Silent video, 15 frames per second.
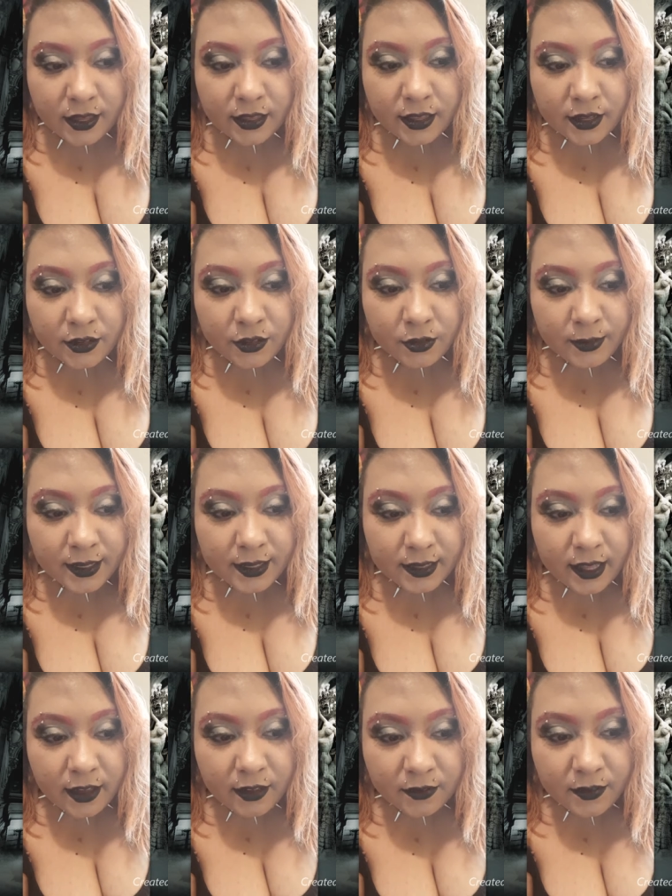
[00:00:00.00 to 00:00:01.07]
than to be
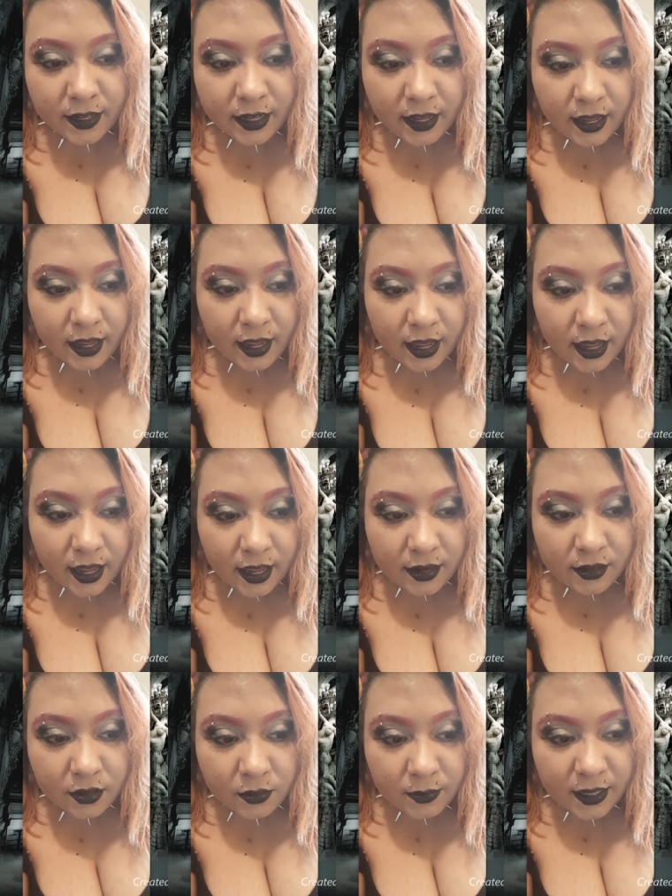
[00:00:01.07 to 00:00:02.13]
loved
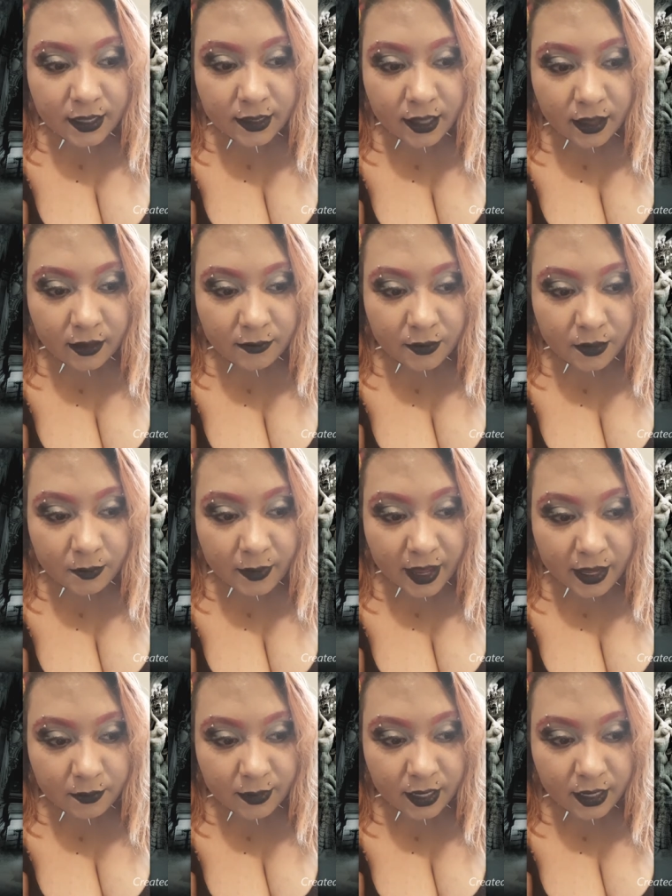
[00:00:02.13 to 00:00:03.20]
and to be loved
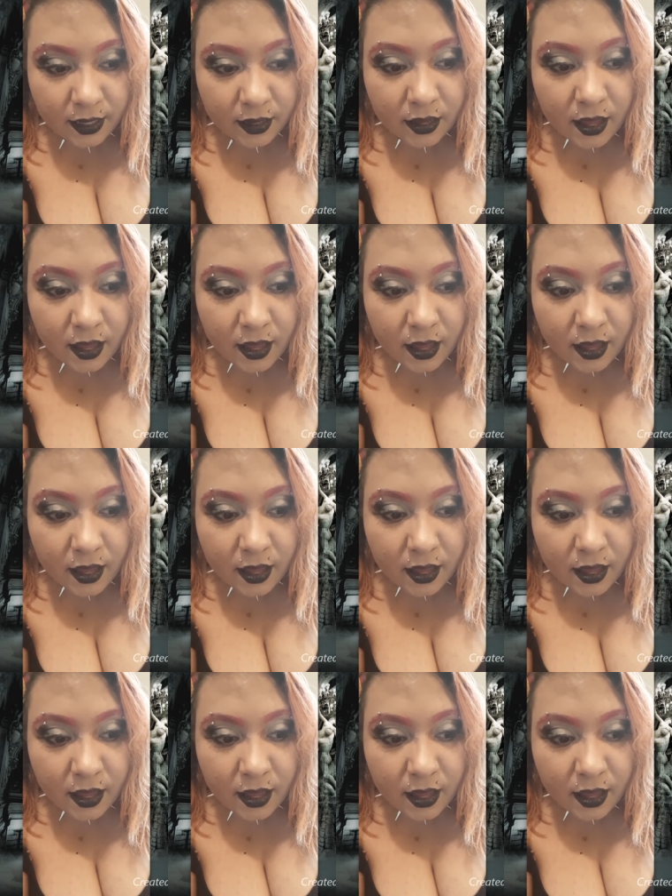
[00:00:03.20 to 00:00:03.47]
by me.